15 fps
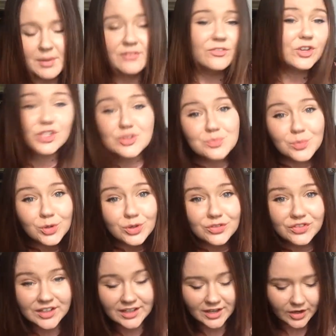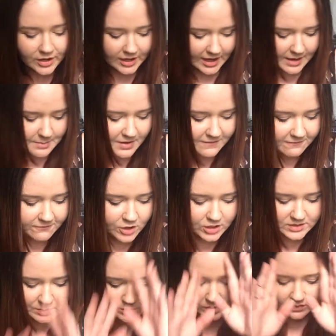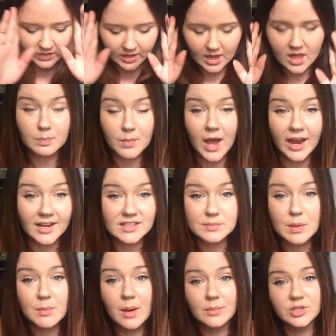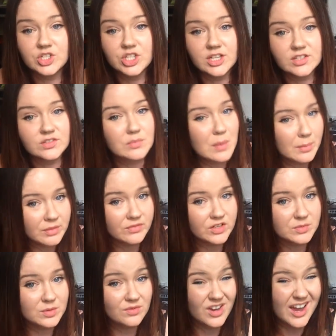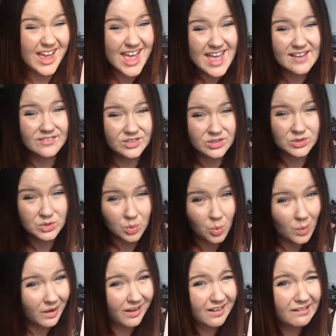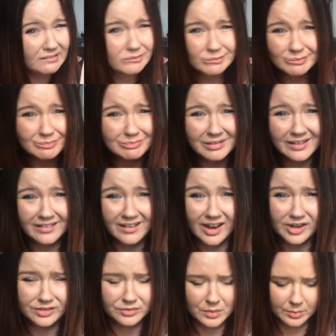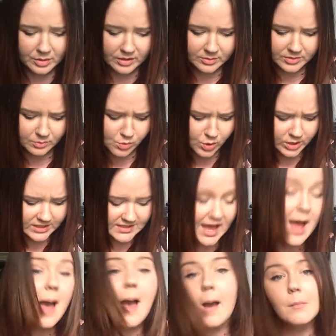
My first movie, okay, my first movie. I asked my mum and she doesn't remember the first movie I ever saw. I don't remember it, what good is that?